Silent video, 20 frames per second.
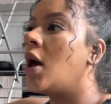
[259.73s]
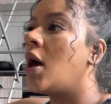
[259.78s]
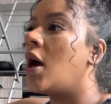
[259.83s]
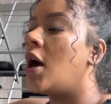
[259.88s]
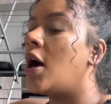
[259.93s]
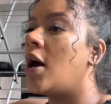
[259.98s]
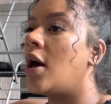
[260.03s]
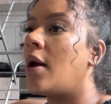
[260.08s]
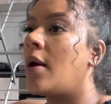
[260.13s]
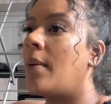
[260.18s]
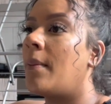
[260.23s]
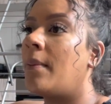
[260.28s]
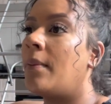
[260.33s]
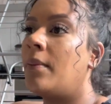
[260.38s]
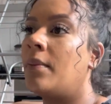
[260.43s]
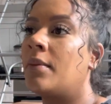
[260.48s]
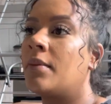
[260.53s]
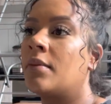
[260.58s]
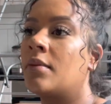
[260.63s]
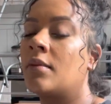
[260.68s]

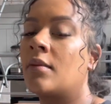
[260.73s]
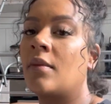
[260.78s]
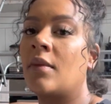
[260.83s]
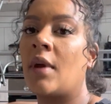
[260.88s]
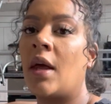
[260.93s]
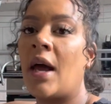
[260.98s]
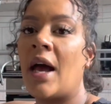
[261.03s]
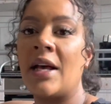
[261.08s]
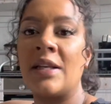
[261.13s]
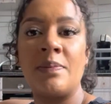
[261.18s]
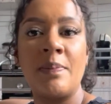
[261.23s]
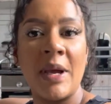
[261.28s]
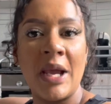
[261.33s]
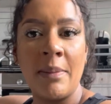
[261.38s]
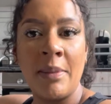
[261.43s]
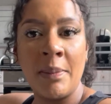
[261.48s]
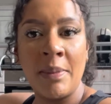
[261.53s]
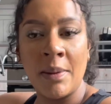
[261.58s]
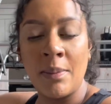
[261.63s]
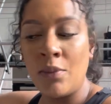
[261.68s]
Has baby
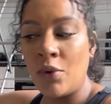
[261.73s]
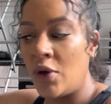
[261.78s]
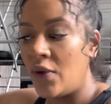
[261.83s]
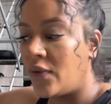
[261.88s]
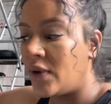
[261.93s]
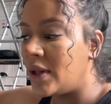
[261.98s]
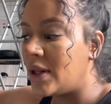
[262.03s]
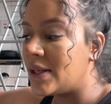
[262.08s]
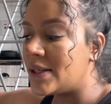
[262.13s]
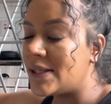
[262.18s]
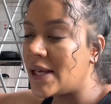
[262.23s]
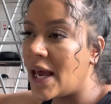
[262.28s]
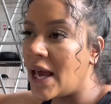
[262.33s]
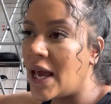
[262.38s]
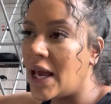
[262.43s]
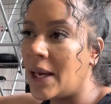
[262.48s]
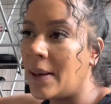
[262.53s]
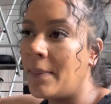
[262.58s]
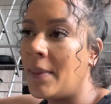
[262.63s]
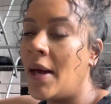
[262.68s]
been moving the
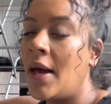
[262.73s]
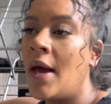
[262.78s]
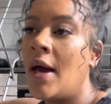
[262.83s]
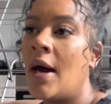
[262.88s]
same?